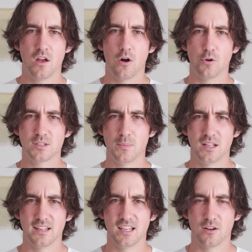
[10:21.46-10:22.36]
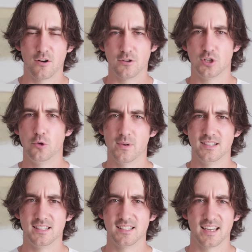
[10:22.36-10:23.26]
ultimately, there are two
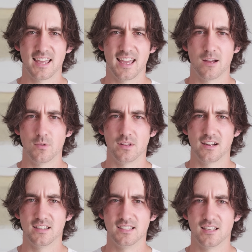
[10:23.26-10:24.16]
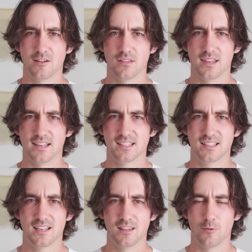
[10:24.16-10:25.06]
reasons I can't really consider this